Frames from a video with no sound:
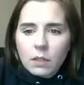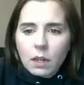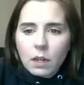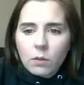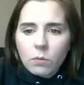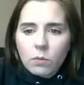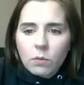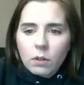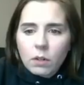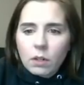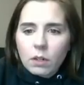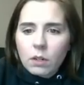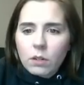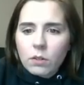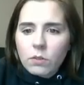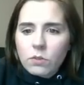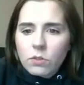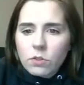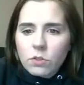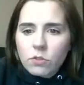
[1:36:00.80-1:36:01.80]
and we're gonna
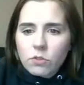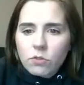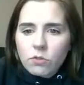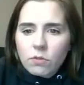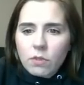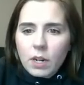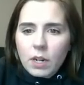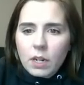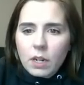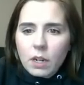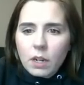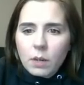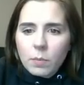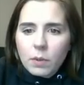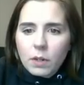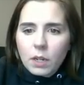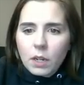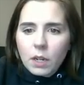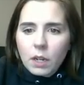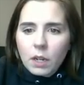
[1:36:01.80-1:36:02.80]
go straight up
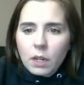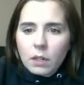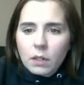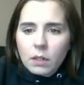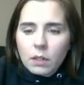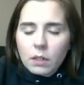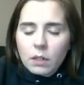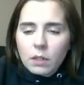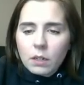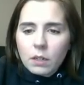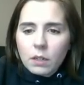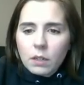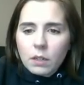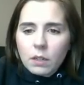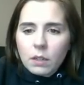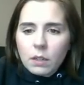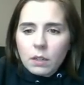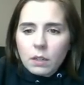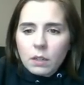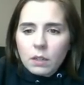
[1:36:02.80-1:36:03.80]
again.
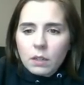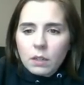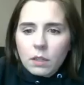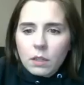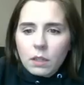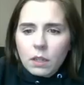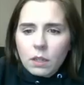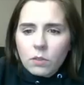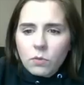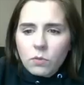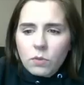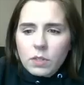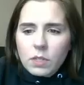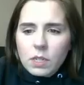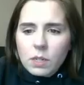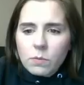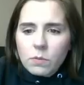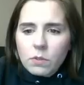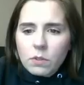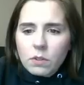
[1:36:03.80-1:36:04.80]
The other one
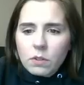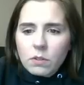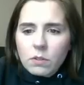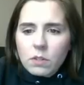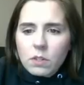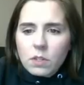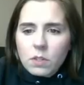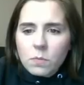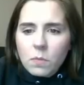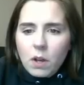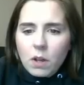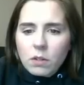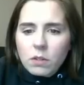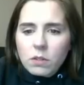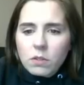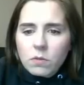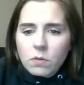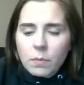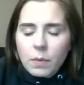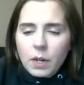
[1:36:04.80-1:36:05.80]
seemed a little small,
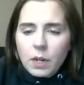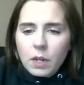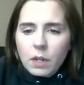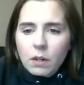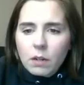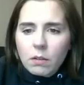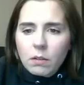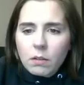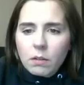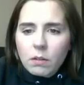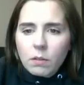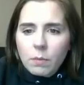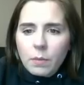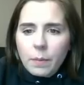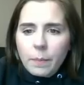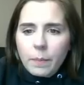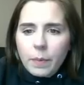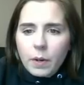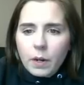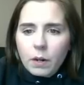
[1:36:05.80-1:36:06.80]
so we'll make it a little
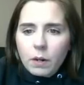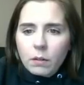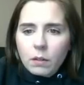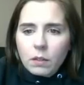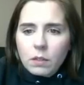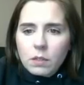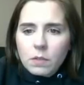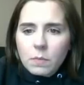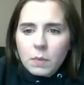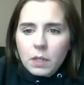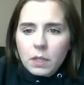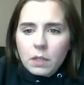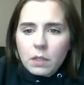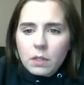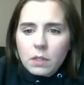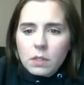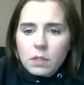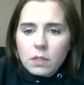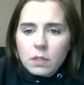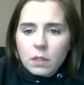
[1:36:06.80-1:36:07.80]
bit bigger. Let's make
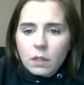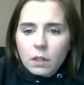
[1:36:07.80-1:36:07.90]
this,